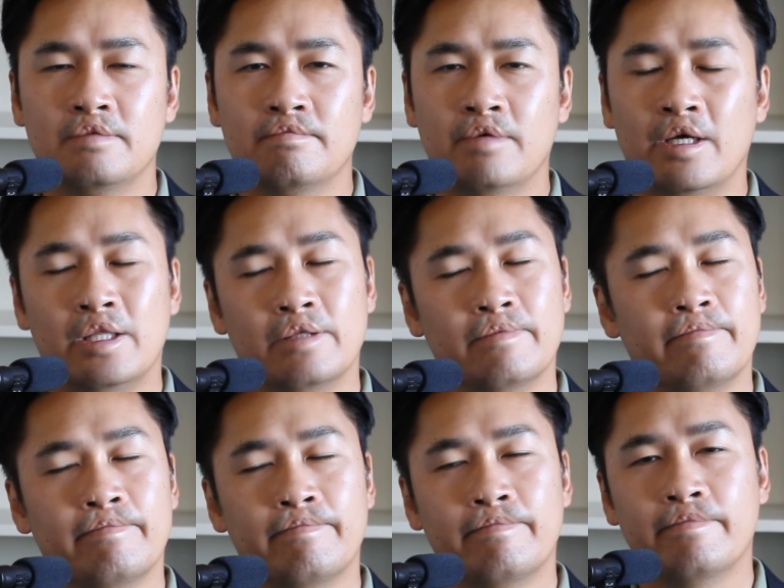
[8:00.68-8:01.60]
but
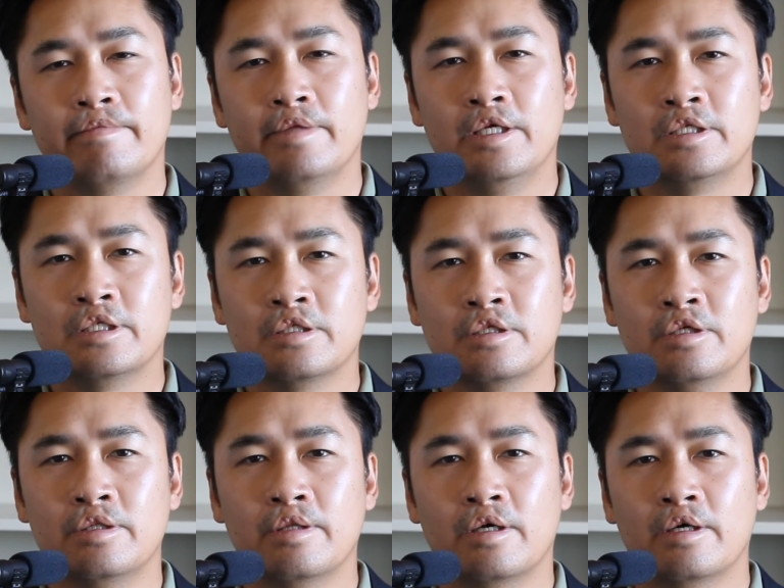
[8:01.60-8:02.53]
it just
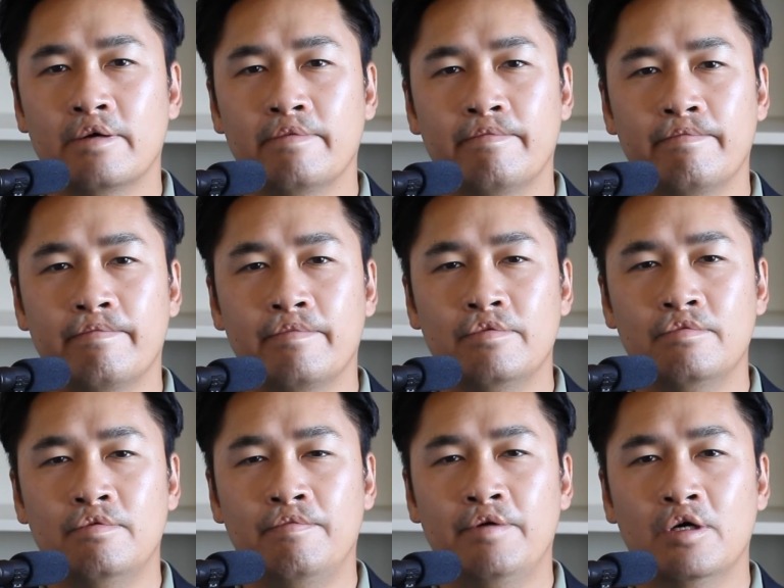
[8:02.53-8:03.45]
couldn't
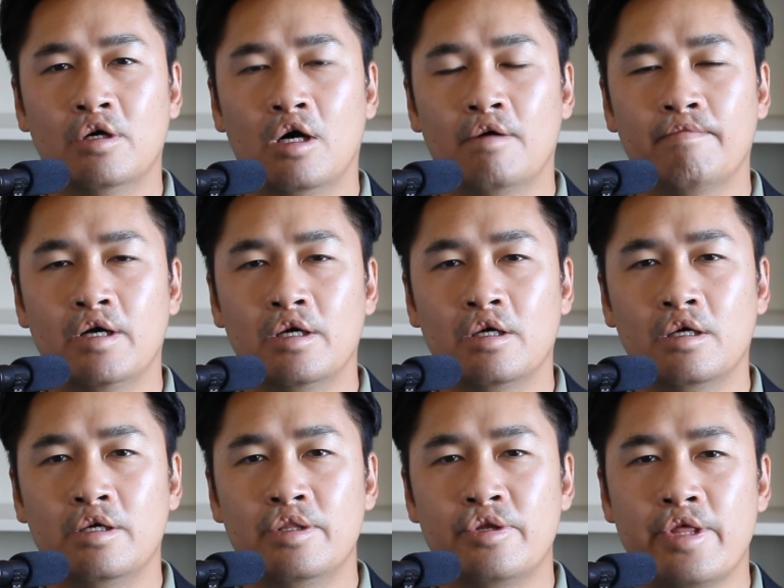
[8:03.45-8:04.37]
fulfill all my
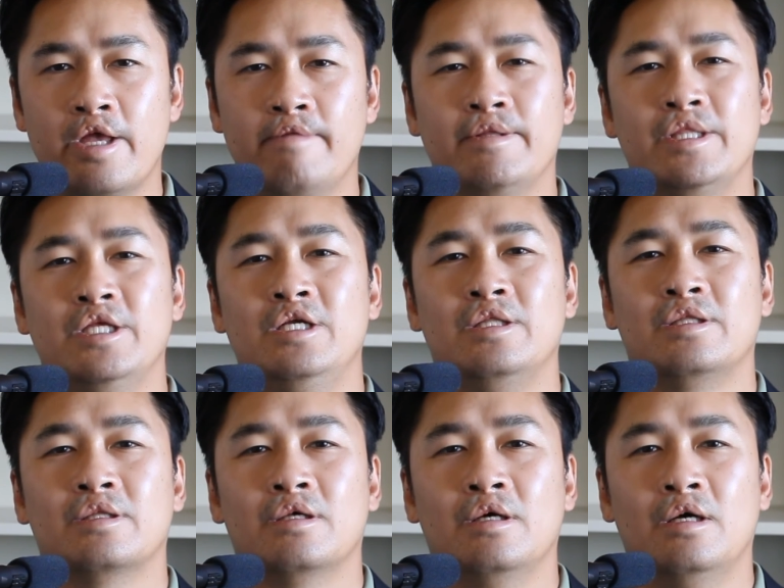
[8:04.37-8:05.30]
entertainment needs.
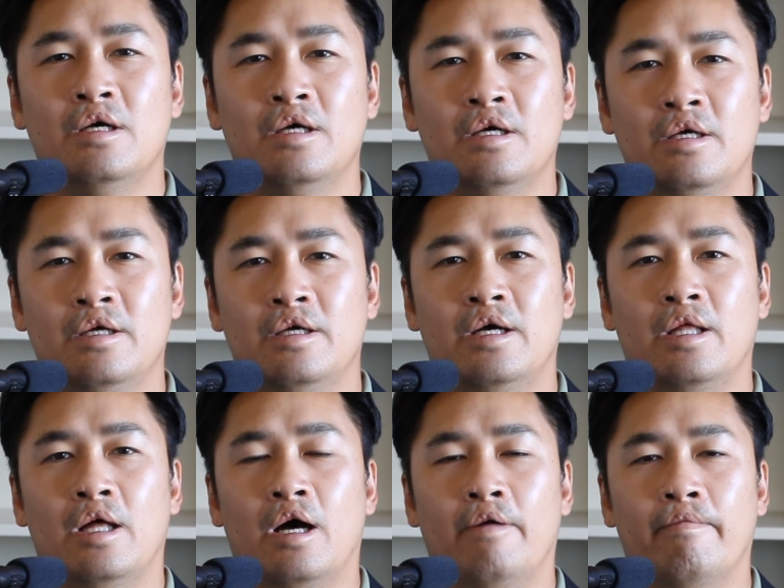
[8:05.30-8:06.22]

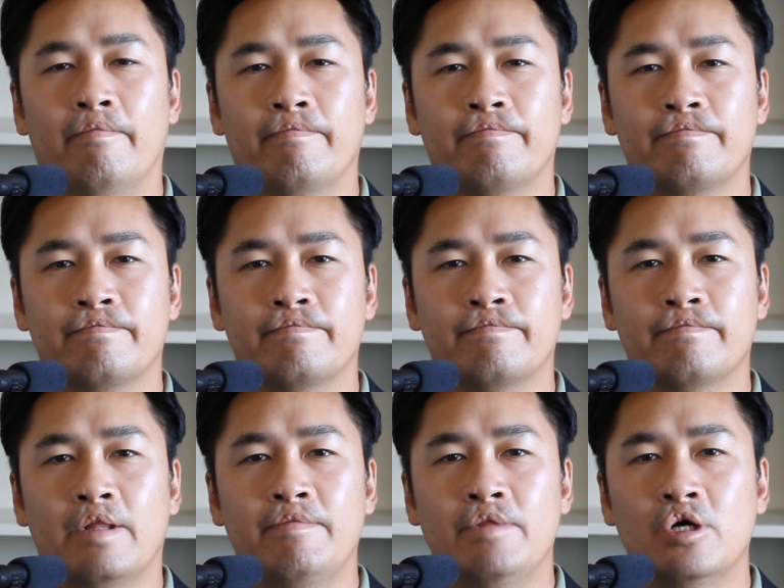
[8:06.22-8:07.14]
And
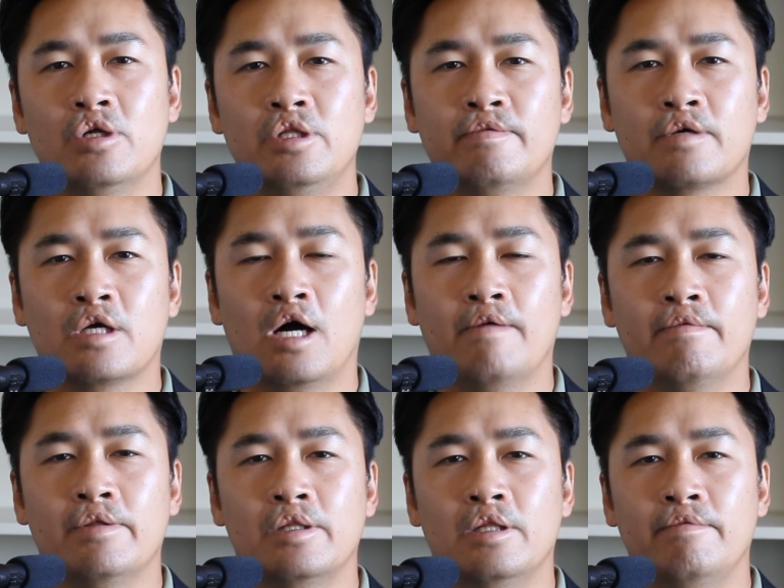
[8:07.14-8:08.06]
let me know, leave a
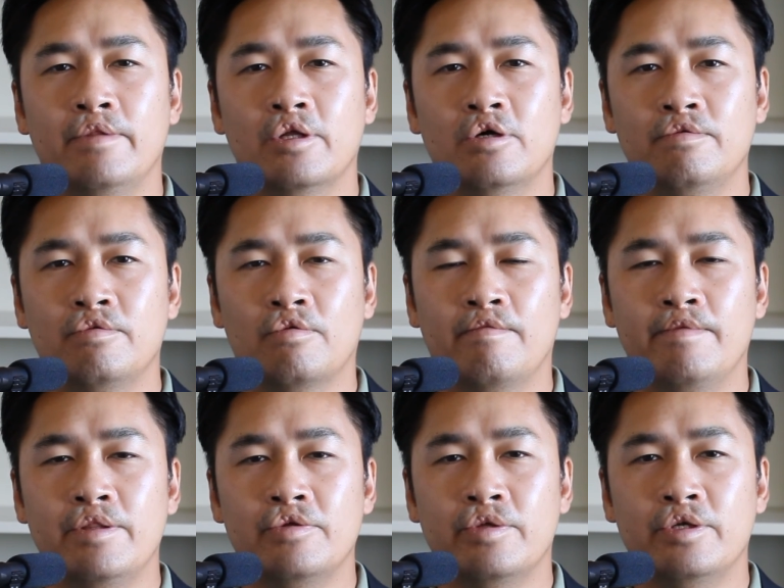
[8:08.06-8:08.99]
comment. Let me know if you want
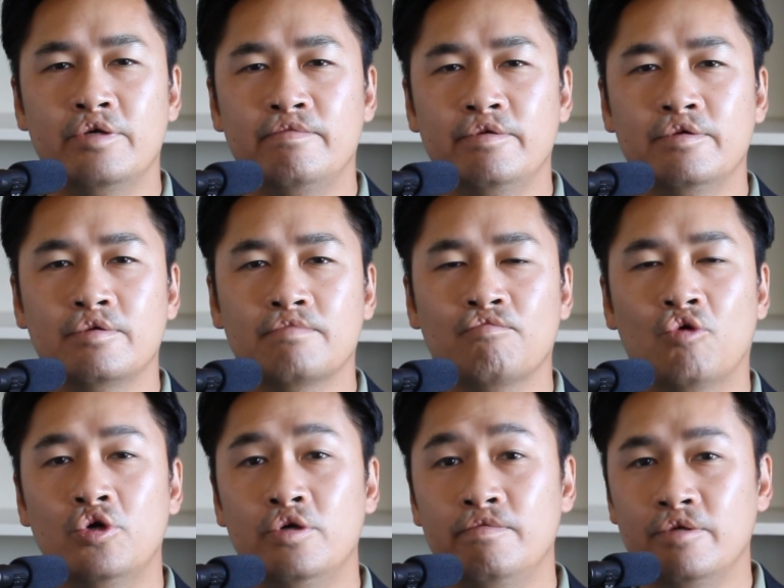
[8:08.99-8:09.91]
me to do any
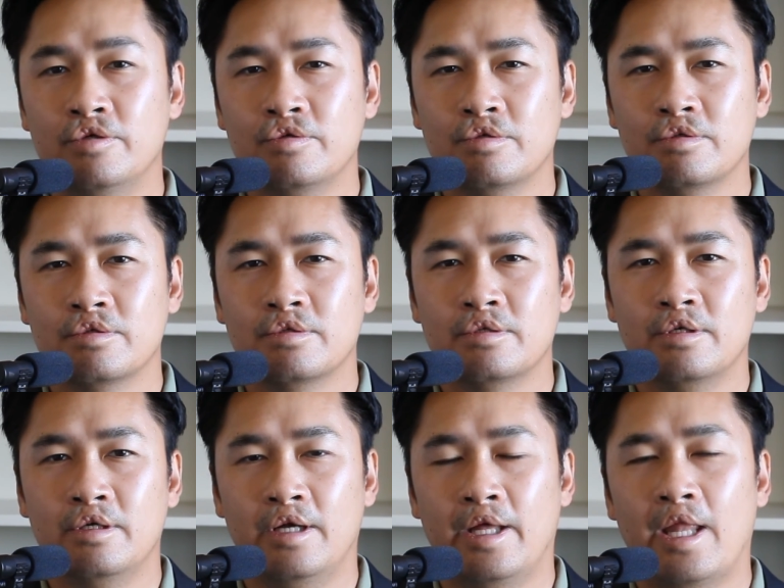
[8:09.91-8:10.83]
more reviews.
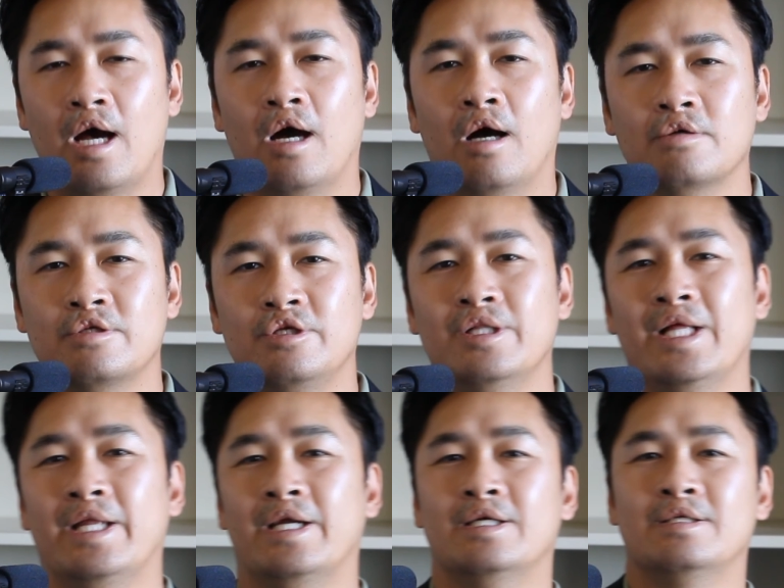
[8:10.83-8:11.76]
And I'll see you
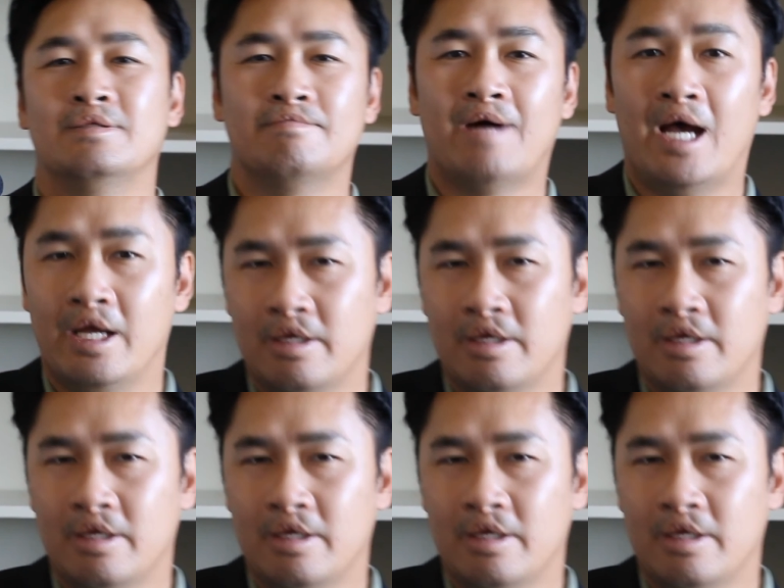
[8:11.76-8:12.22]
later. Bye.